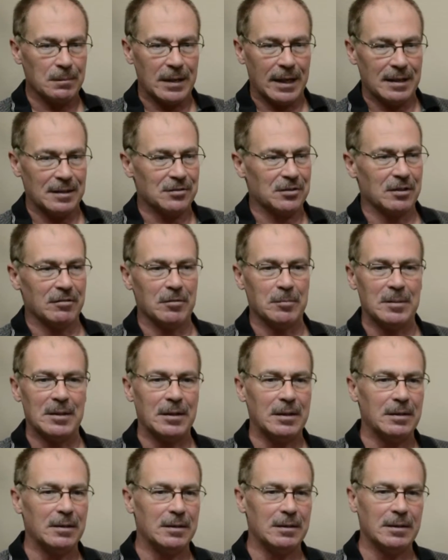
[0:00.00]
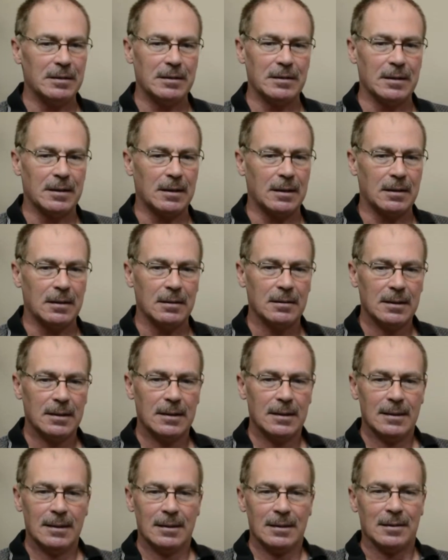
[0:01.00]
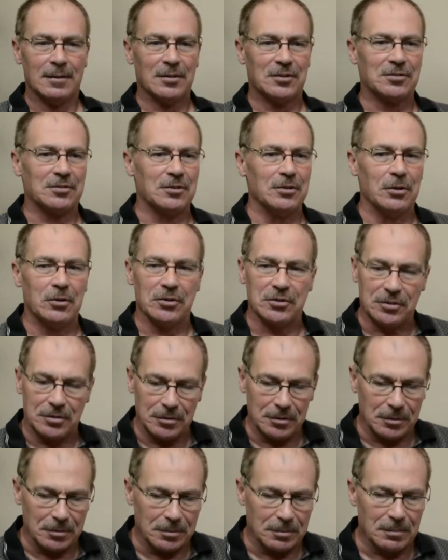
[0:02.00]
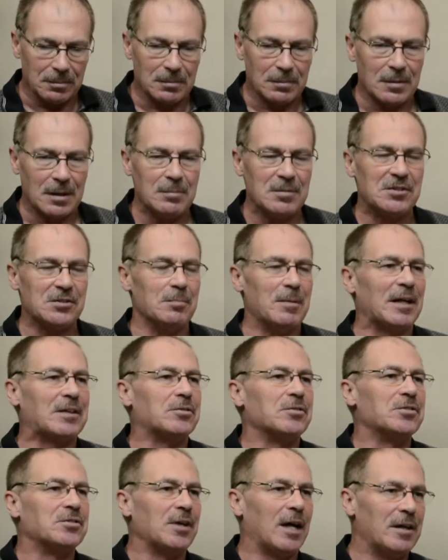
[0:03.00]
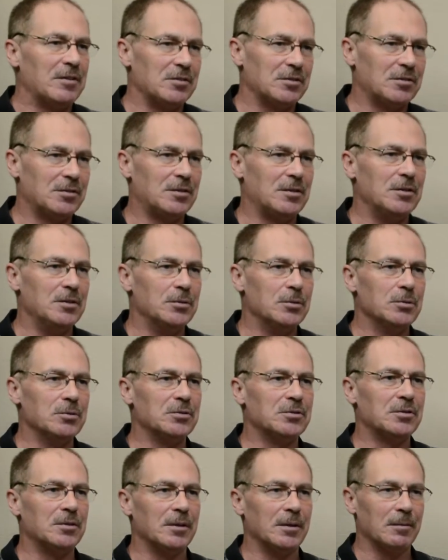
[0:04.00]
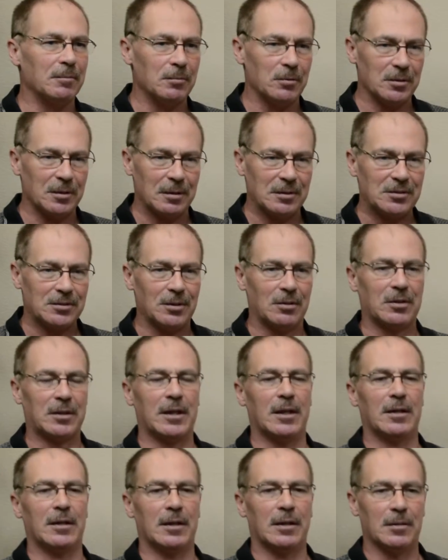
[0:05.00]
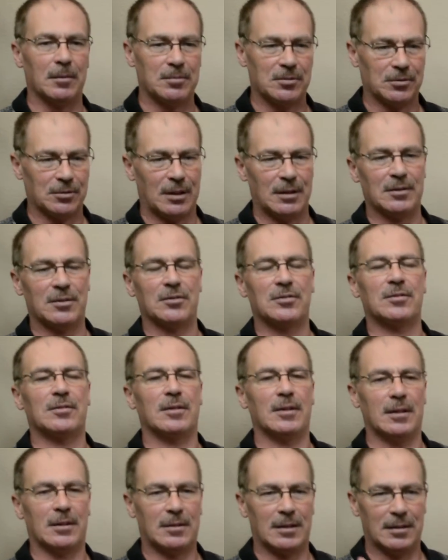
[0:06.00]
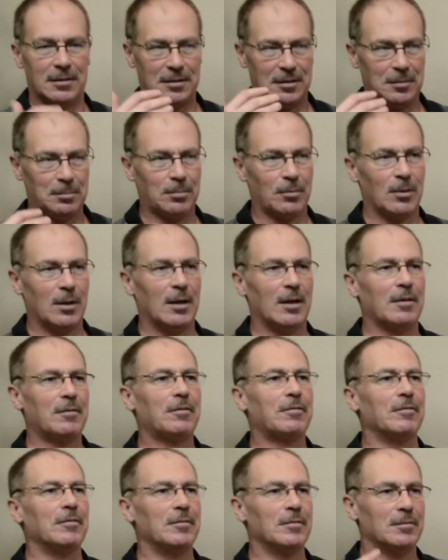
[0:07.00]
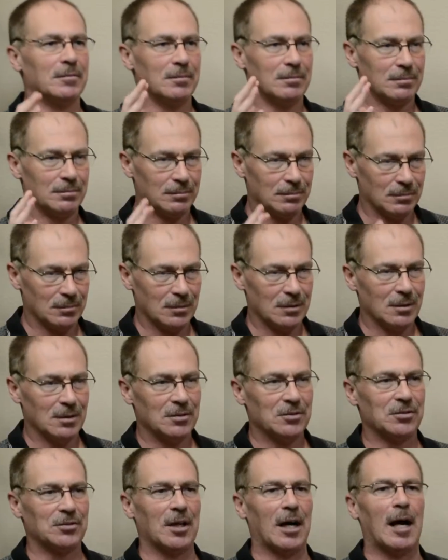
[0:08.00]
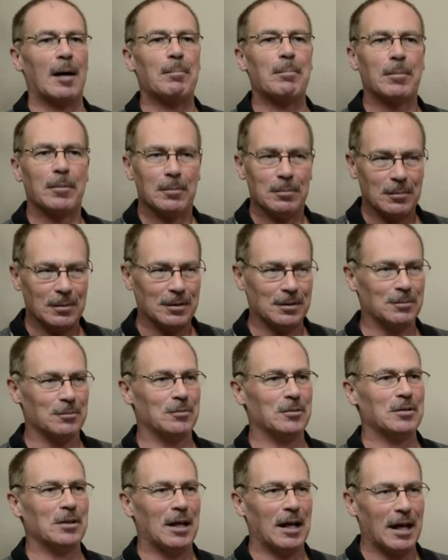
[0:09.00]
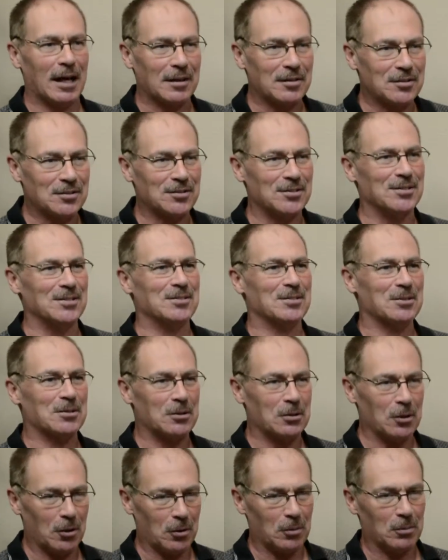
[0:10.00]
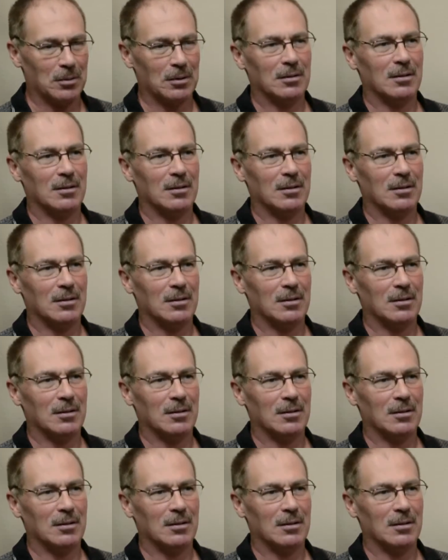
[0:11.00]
Danny's given me the skills to give me some exercises to use to when I start getting upset, just take that deep breath and stop and relax and go.